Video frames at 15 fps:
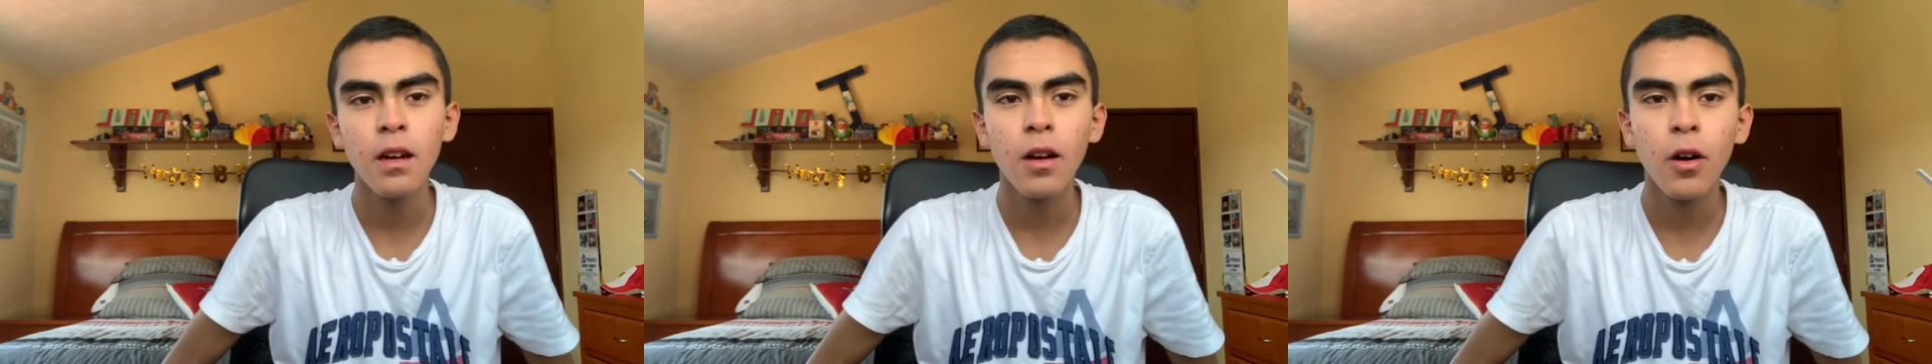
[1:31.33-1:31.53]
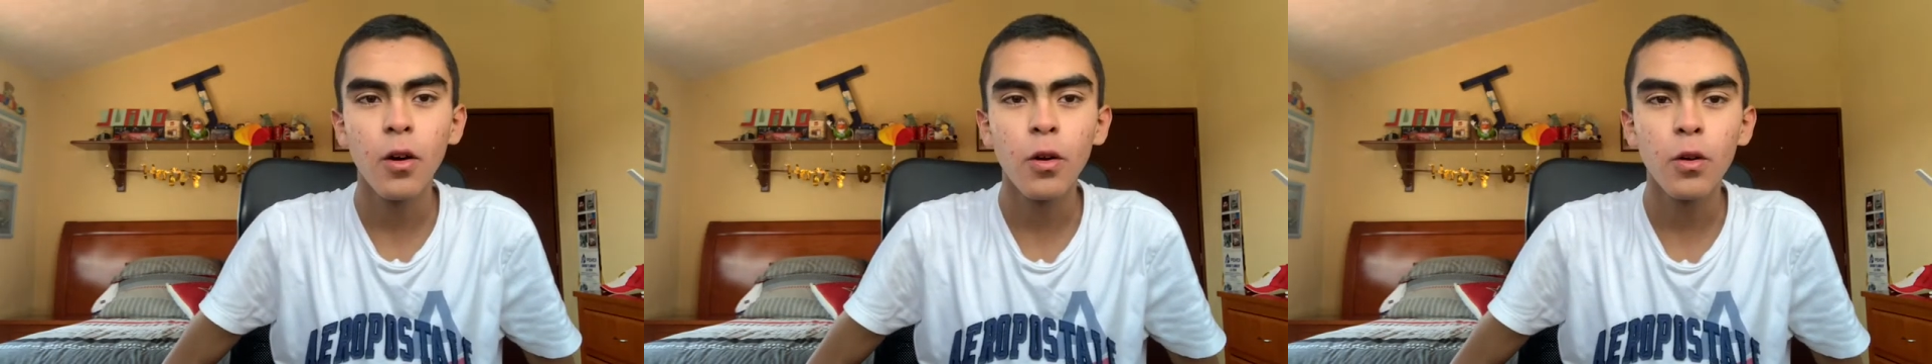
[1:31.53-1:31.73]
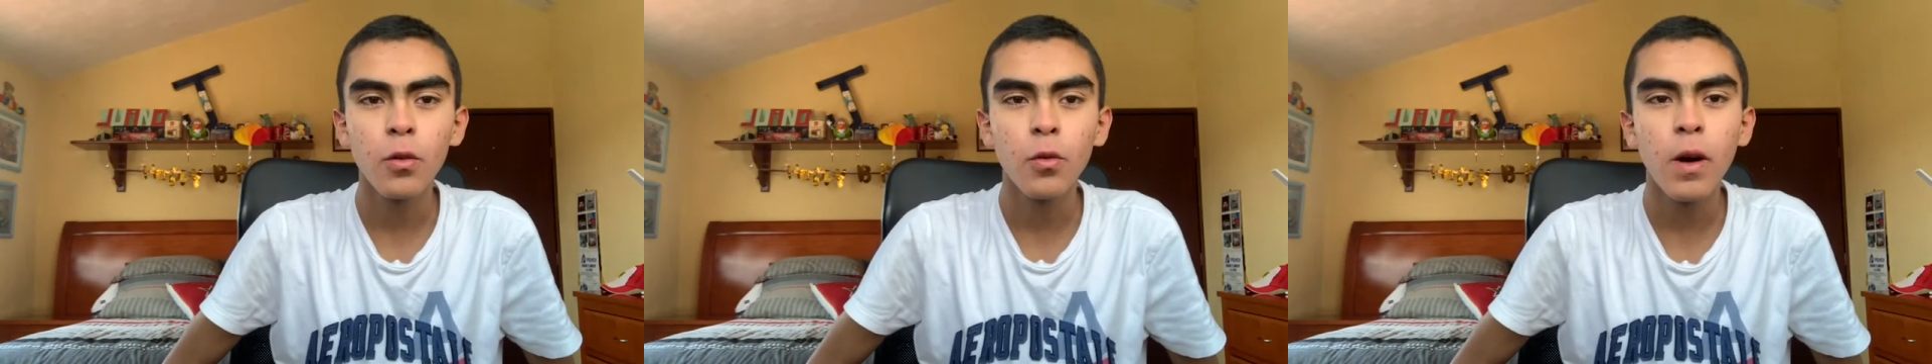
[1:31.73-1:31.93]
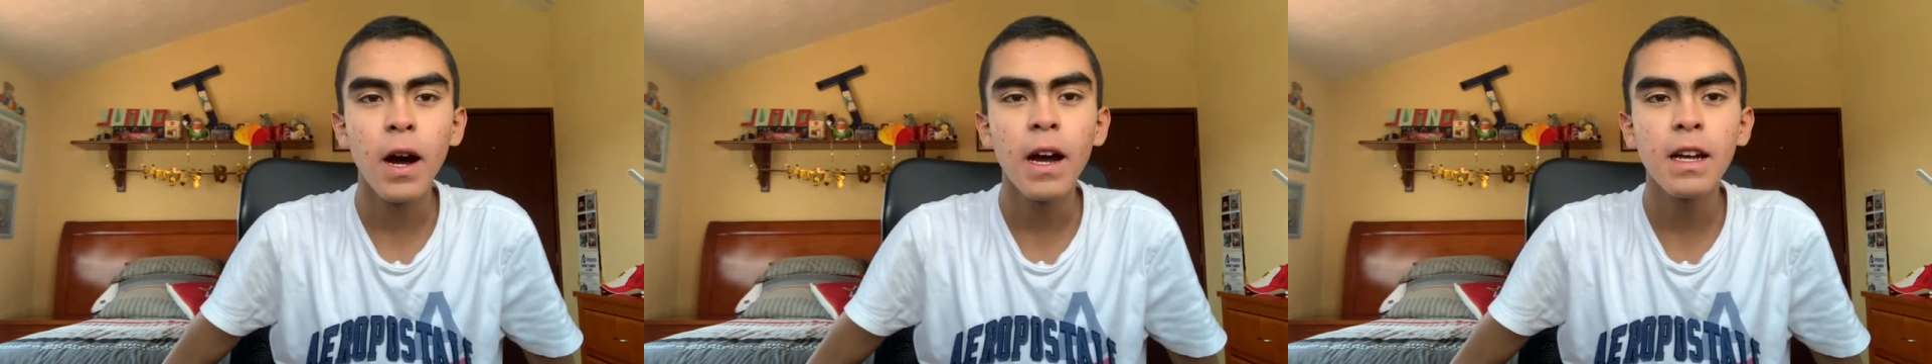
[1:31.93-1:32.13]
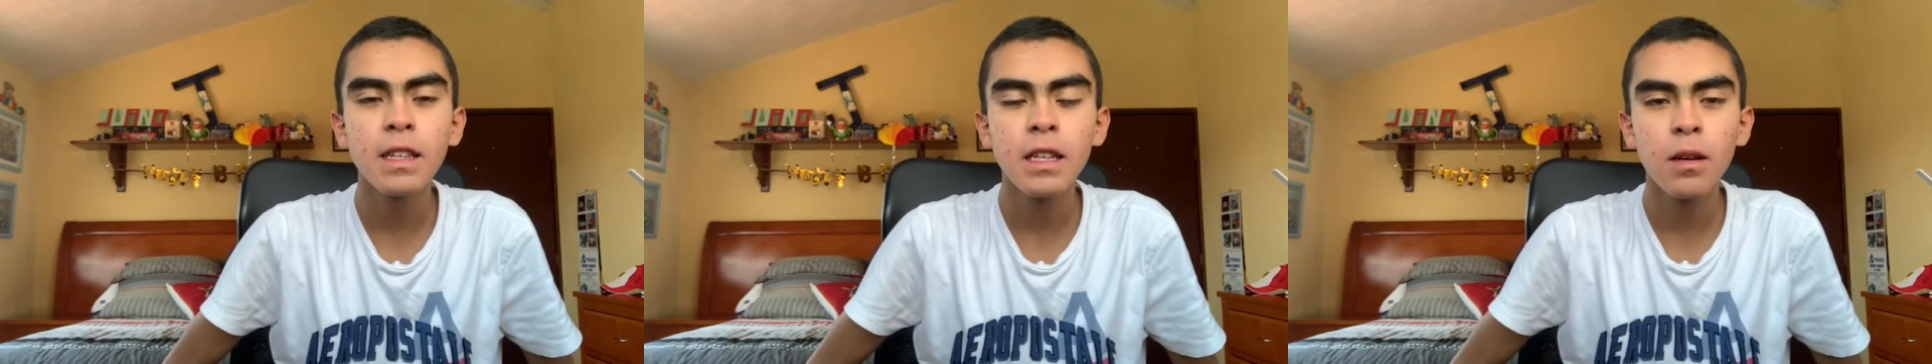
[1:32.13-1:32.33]
or
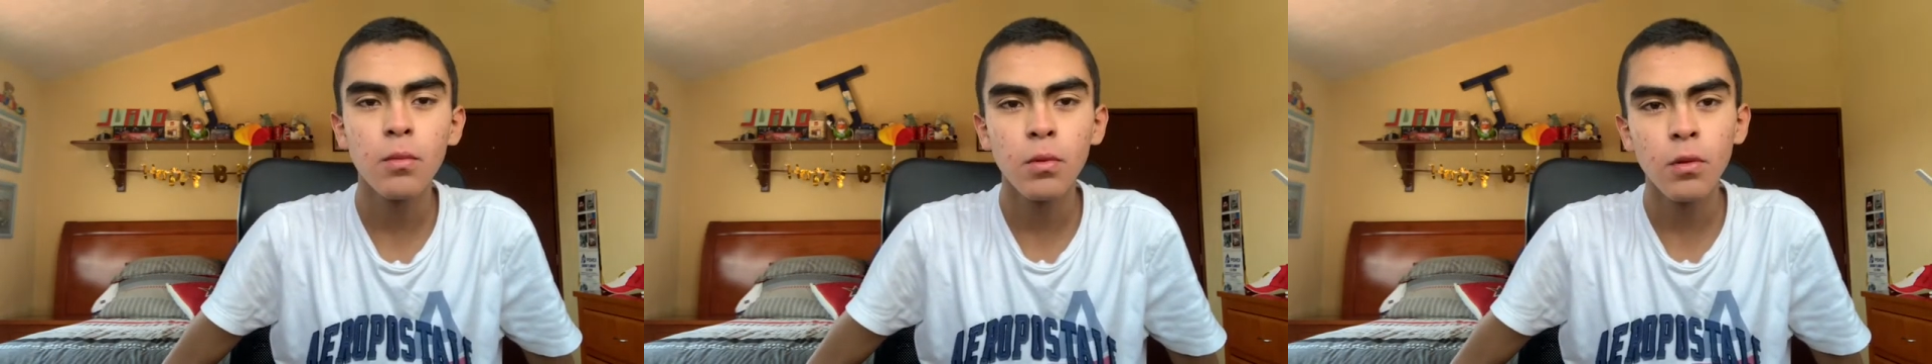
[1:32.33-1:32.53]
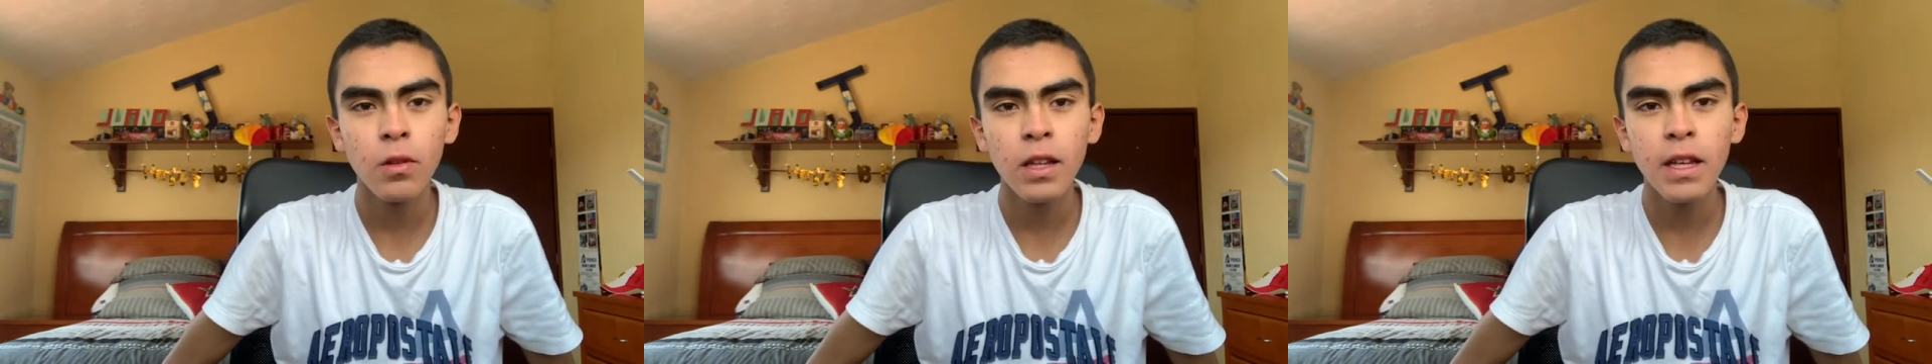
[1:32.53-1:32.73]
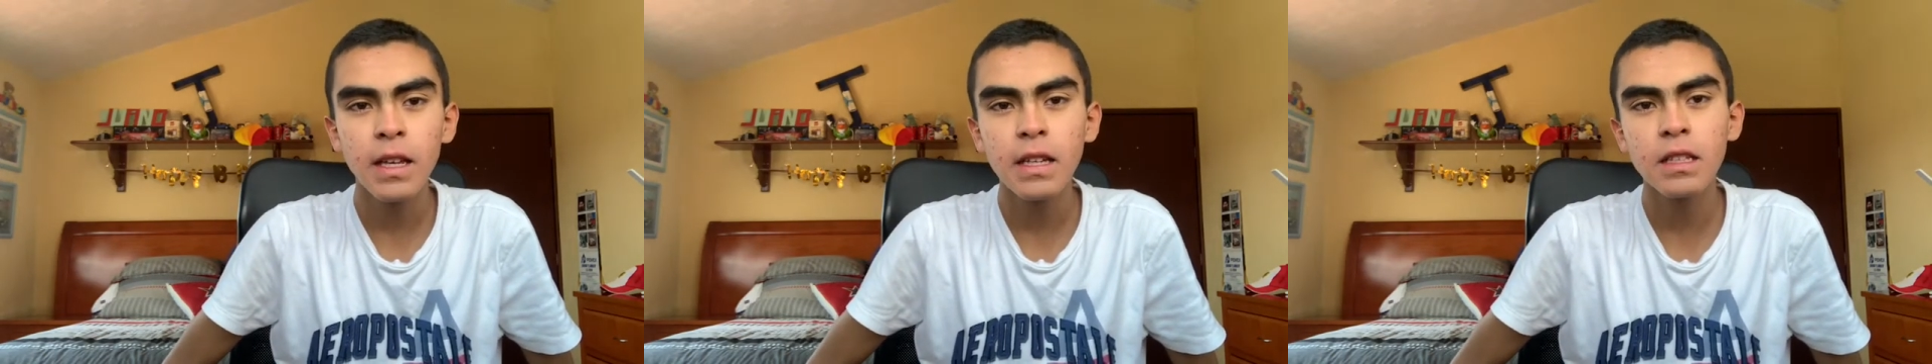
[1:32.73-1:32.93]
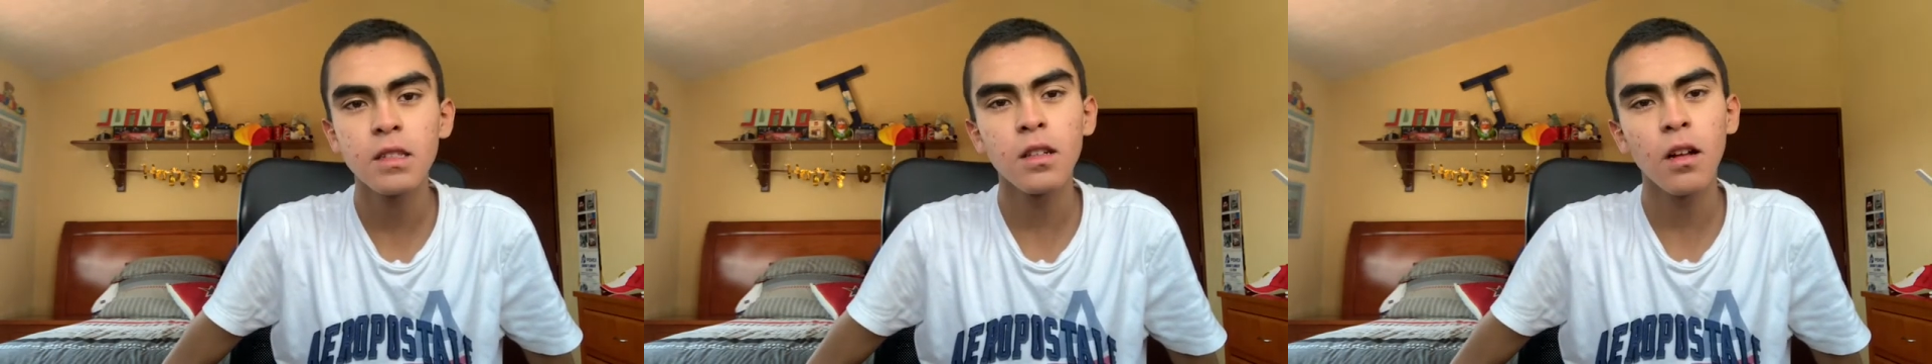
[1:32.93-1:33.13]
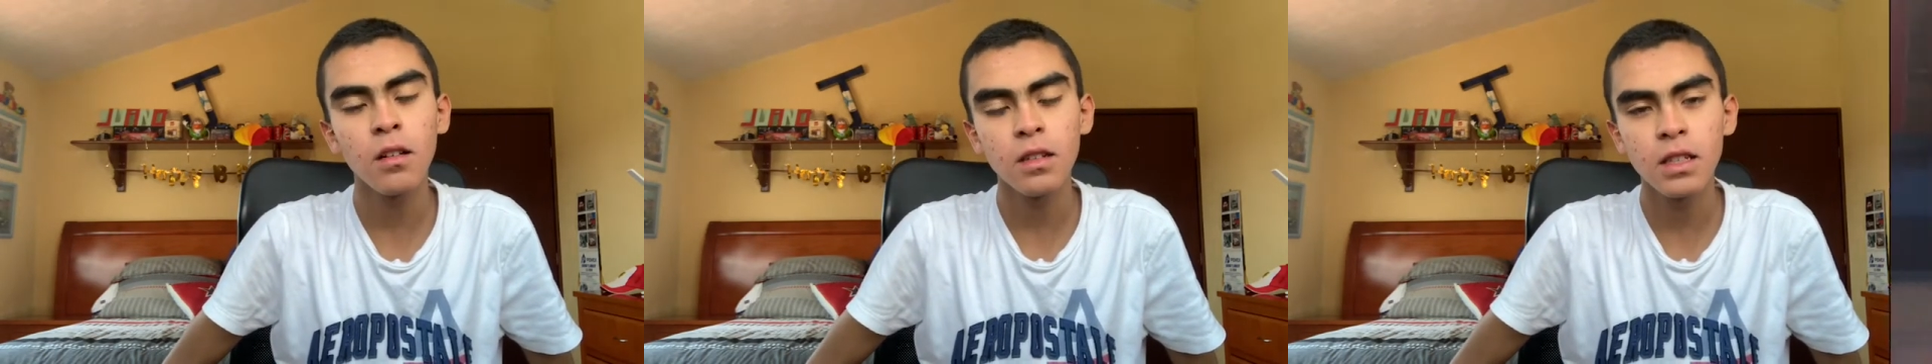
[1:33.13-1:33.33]
why the bully is
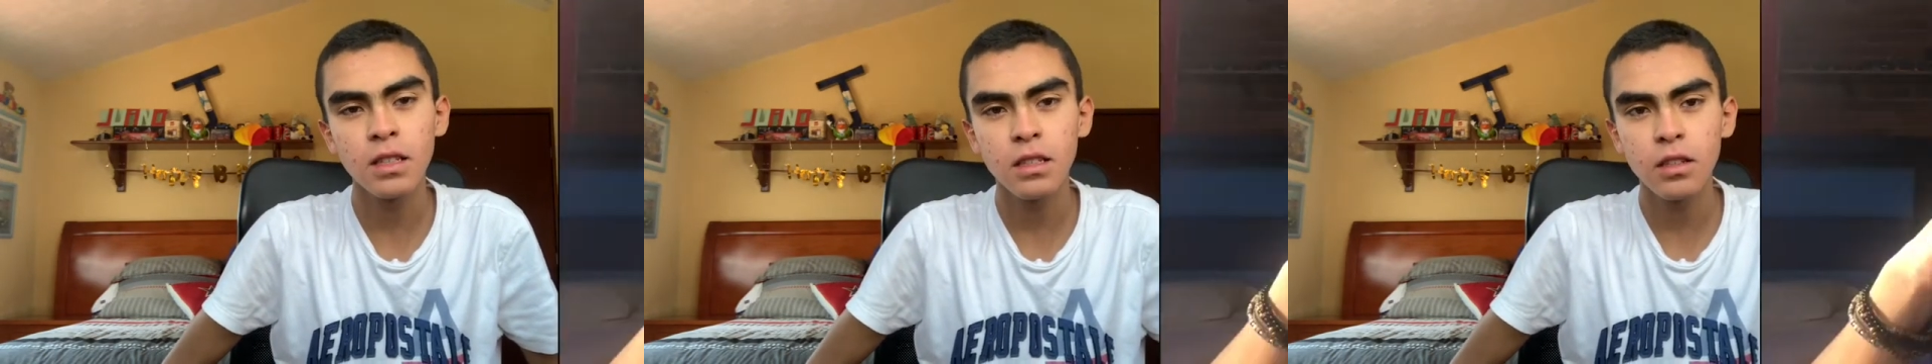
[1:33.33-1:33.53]
talking to